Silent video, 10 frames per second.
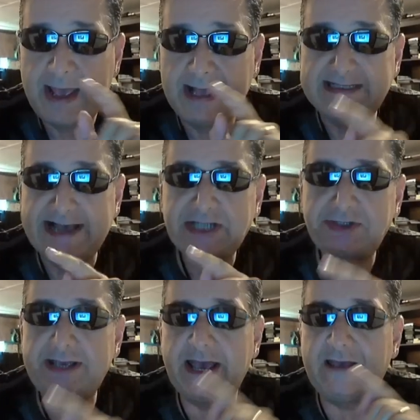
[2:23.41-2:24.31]
It's
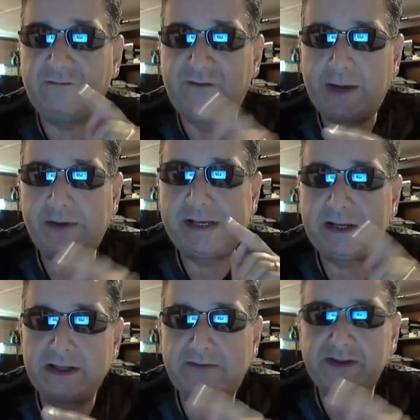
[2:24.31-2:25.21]
actually a very
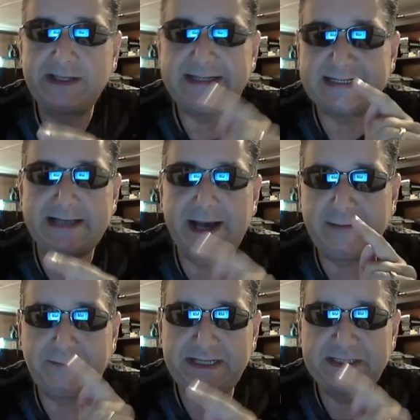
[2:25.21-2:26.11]
cleverly
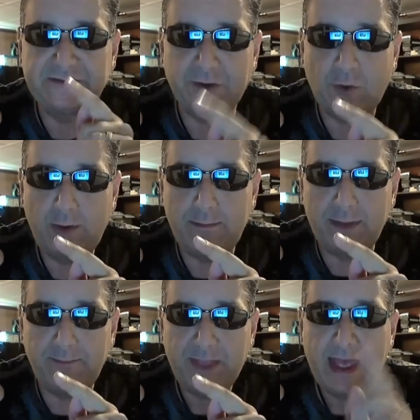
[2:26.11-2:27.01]
designed piece of
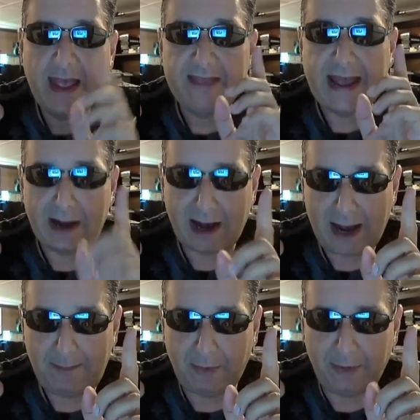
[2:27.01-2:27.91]
equipment that
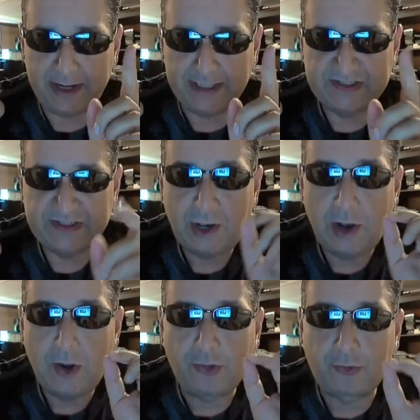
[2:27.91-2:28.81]
operates
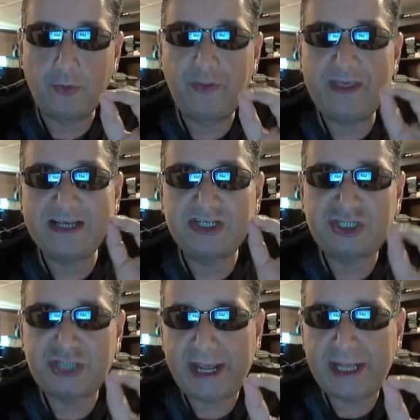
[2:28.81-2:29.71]
through the
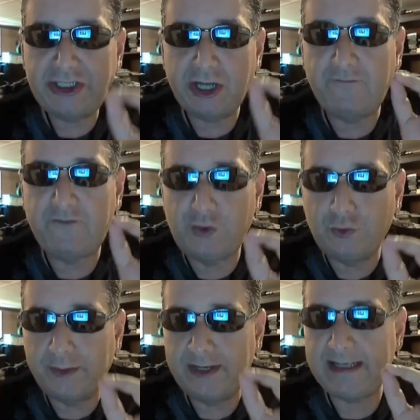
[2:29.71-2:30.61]
exchange of
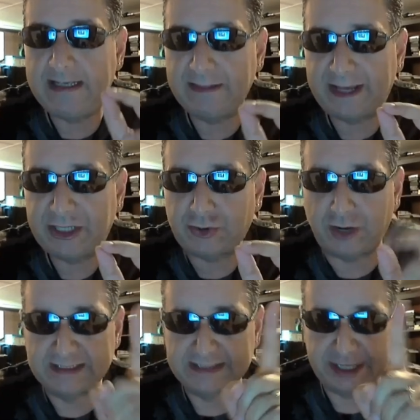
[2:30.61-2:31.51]
human
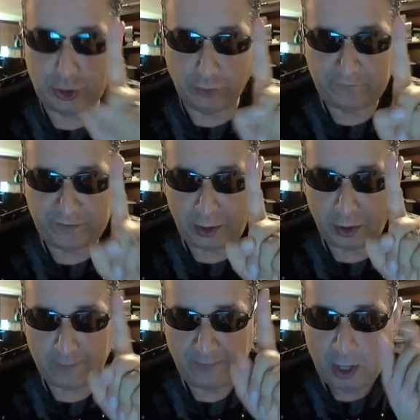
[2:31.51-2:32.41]
electrons. Like your
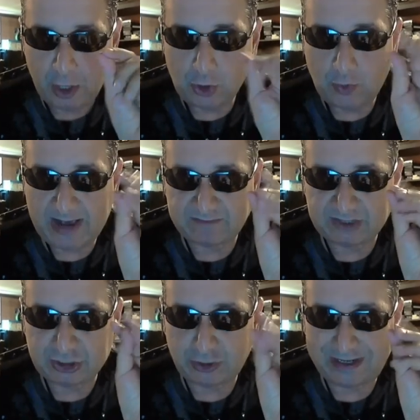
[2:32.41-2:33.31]
finger, you have
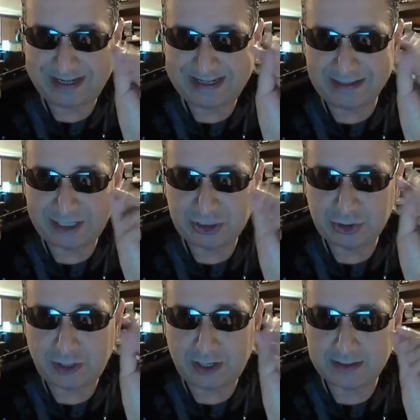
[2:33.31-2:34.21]
certain
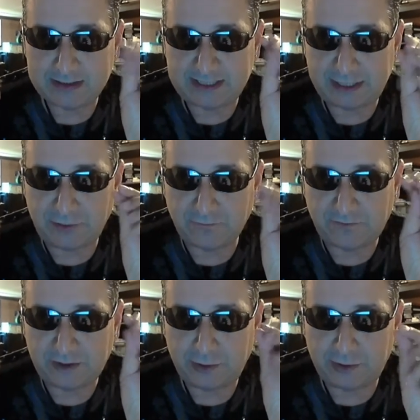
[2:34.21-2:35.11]
electrons in your
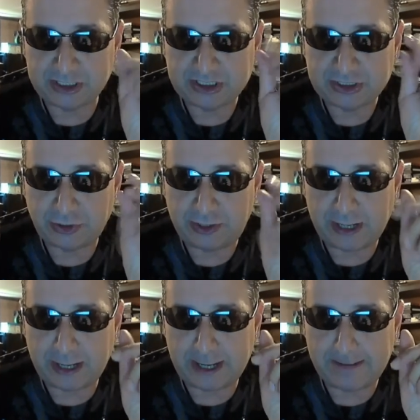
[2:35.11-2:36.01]
finger, a certain
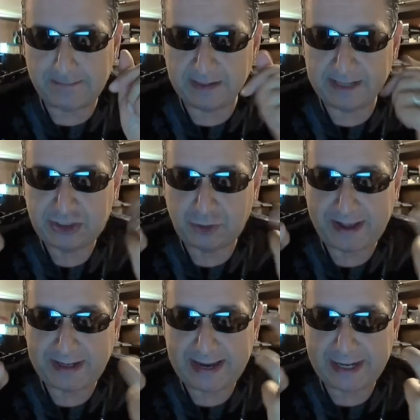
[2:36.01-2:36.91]

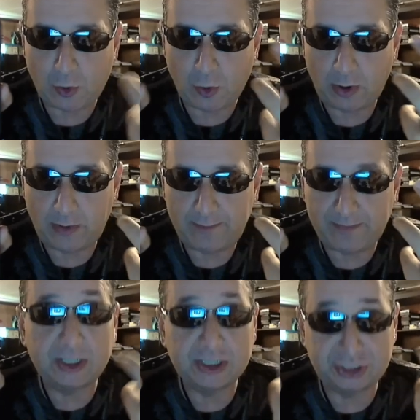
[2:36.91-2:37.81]
electromagnetic aura,
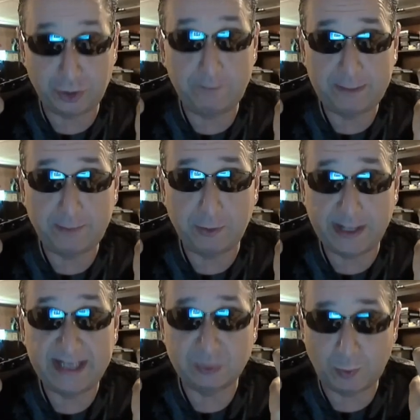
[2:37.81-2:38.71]
because, you know, people
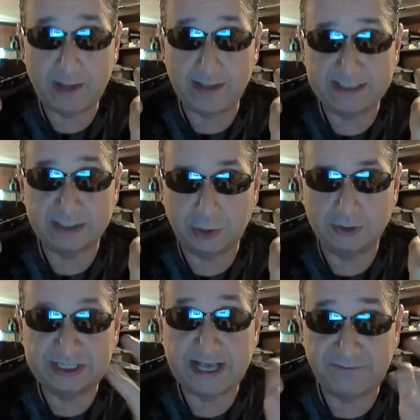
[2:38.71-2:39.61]
as well as
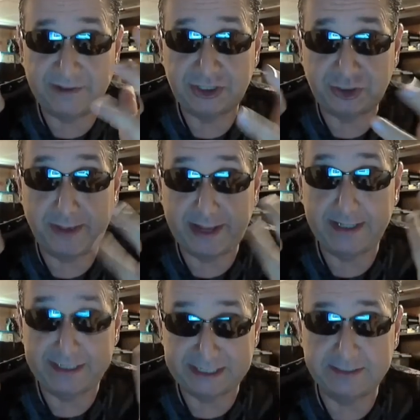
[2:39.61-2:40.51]
ghosts have
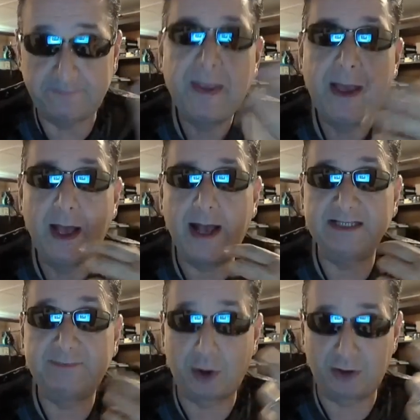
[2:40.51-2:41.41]
electromagnetism
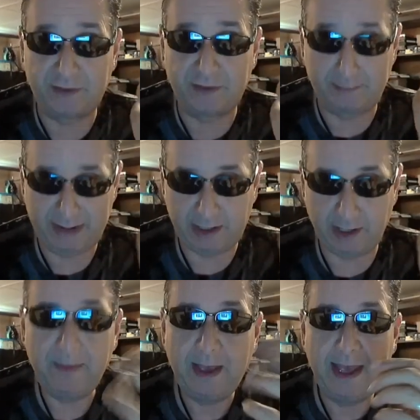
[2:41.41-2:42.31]
as part of their
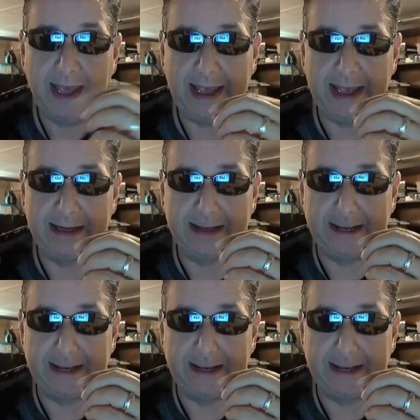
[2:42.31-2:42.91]
makeup, and